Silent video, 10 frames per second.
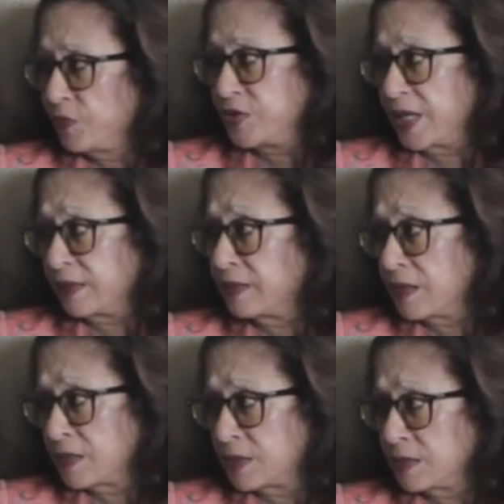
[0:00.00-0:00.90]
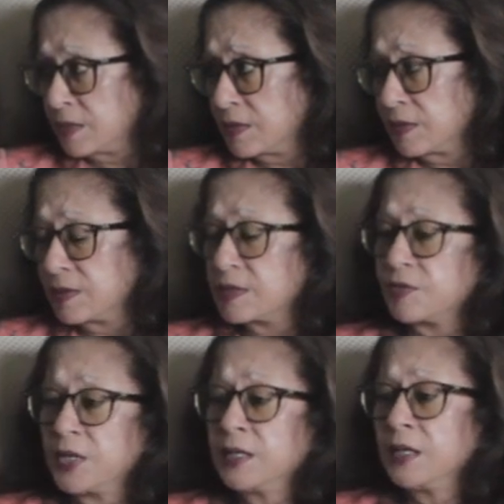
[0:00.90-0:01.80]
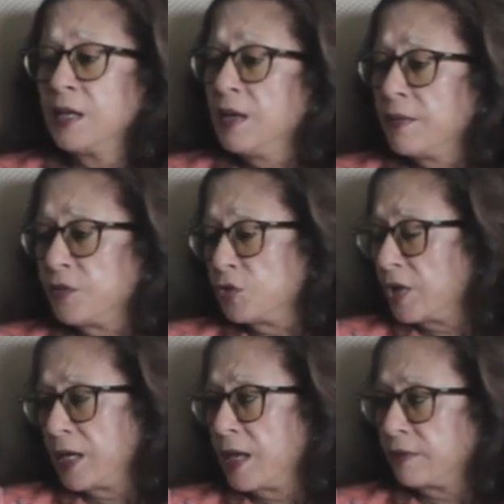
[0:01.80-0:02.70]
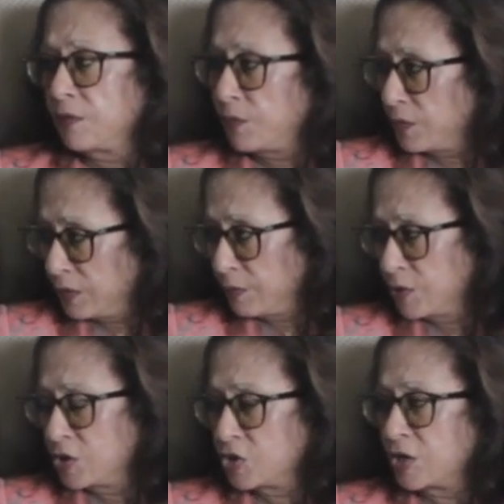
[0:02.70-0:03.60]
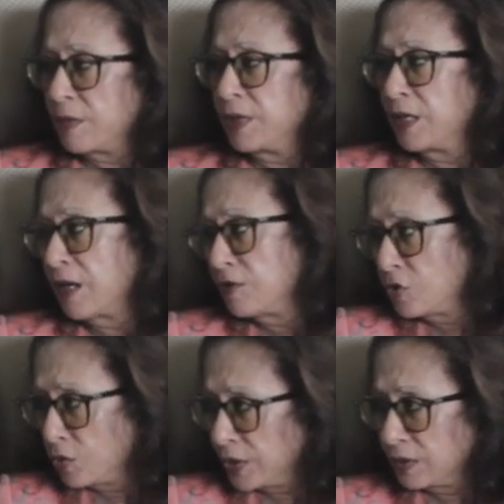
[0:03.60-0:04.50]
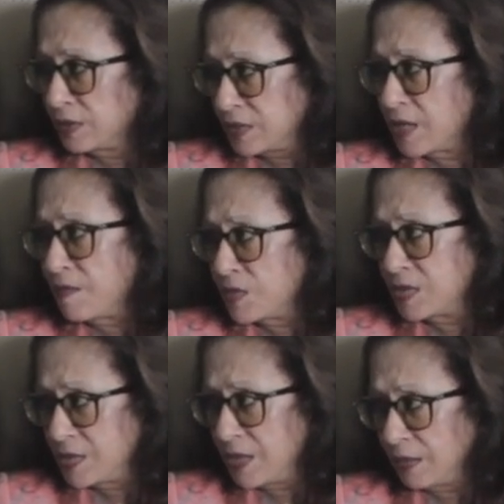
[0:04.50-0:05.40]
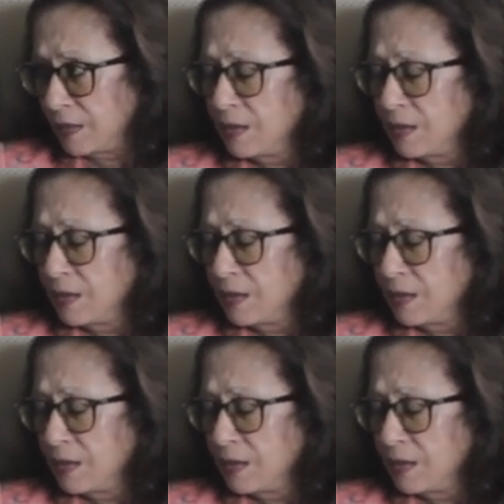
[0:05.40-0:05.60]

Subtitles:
second-class citizens, right? You then have the British coming and doing the same thing.